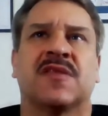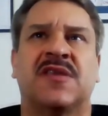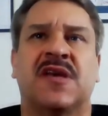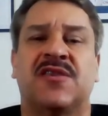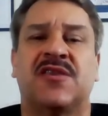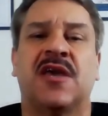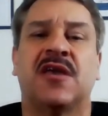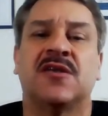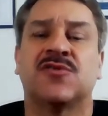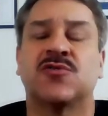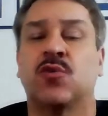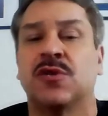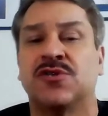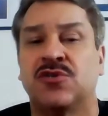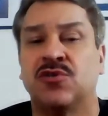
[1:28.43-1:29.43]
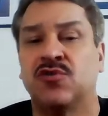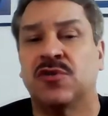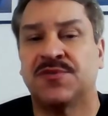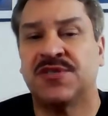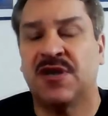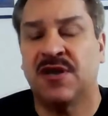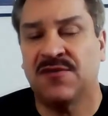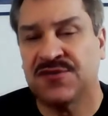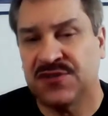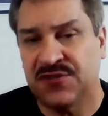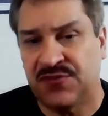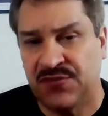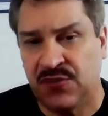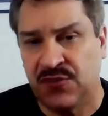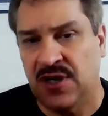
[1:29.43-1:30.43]
that they sort of shoot themselves in
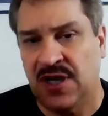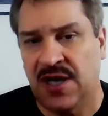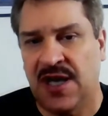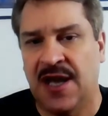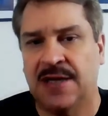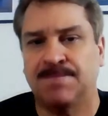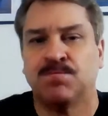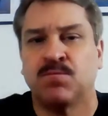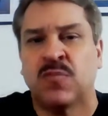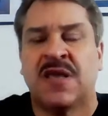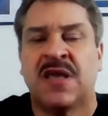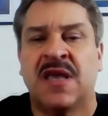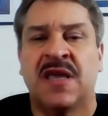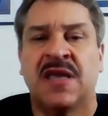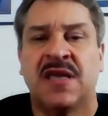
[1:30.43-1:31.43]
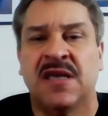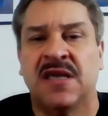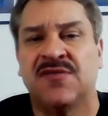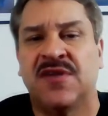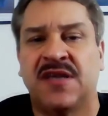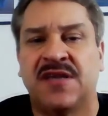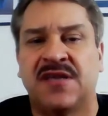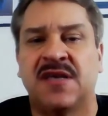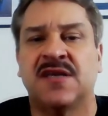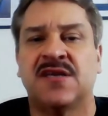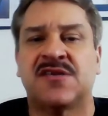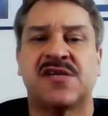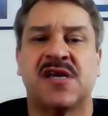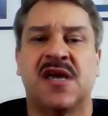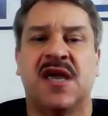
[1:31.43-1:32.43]
the foot a lot is they tend
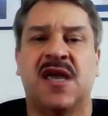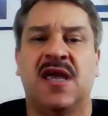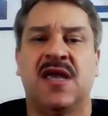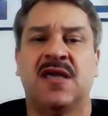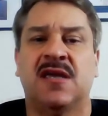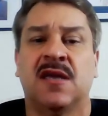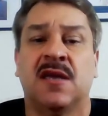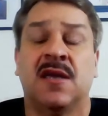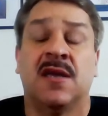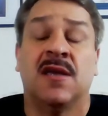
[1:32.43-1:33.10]
to say,